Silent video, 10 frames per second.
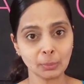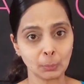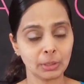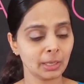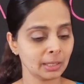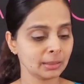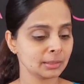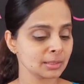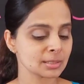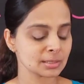We get
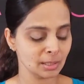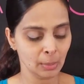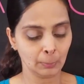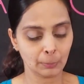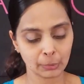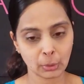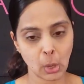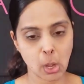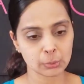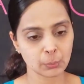this book
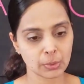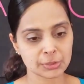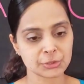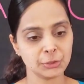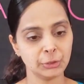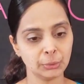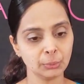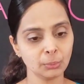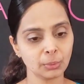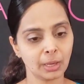called What's New.